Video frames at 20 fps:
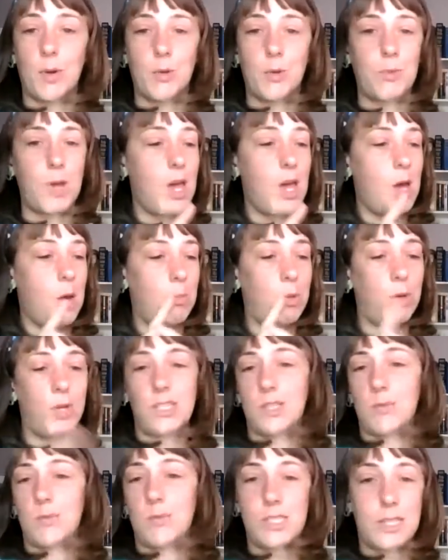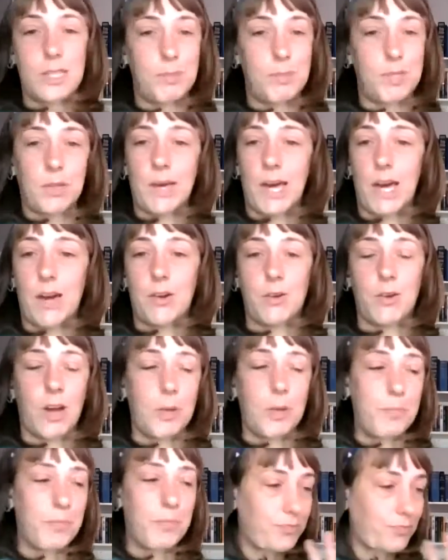or putting some styptic powder
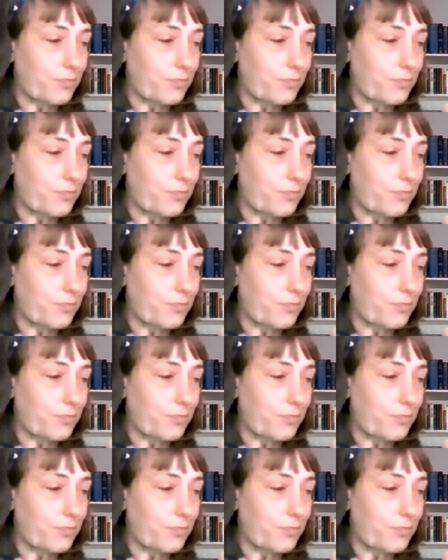on.